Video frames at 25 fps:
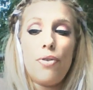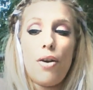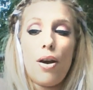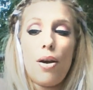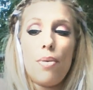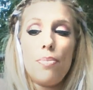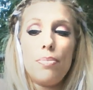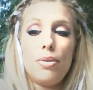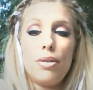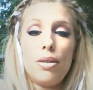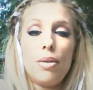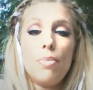
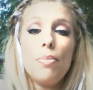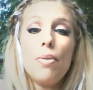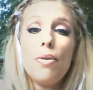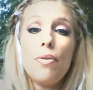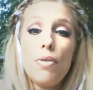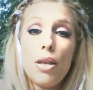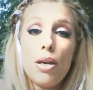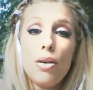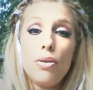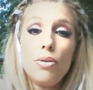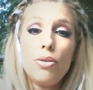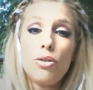from some
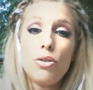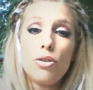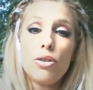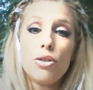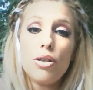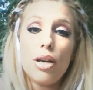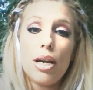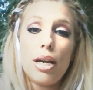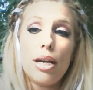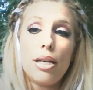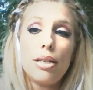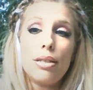of those
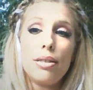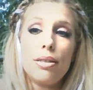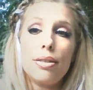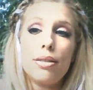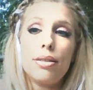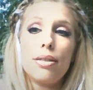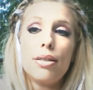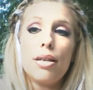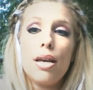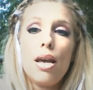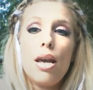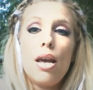
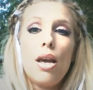traits.